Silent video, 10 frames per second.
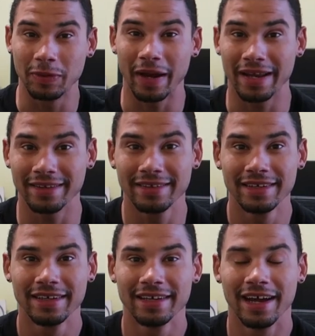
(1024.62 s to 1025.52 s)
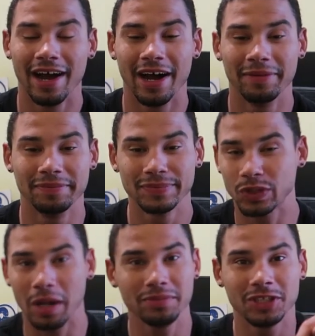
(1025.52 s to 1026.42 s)
to me ranting.
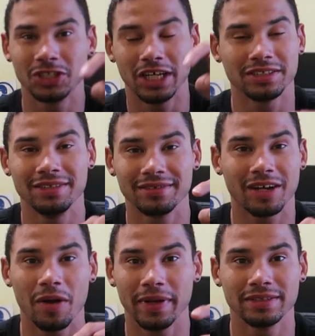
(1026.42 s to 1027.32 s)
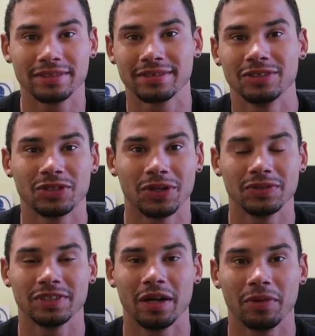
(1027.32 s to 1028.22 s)
Drop suggestions, comments,
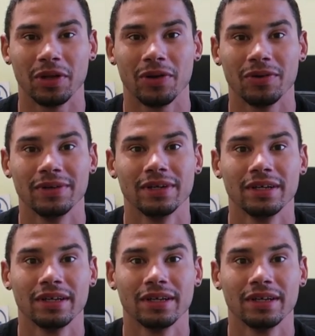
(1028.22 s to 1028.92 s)
concerns down below.